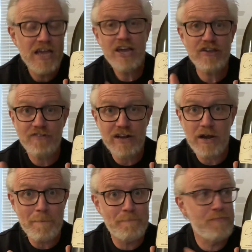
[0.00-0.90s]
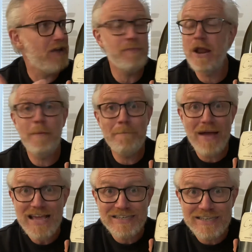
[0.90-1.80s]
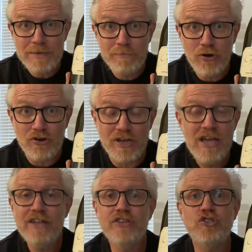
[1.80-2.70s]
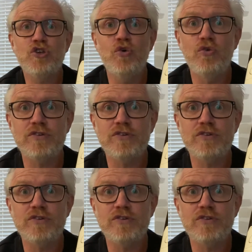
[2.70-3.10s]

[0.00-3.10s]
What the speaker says: He'd written an amazing book that talked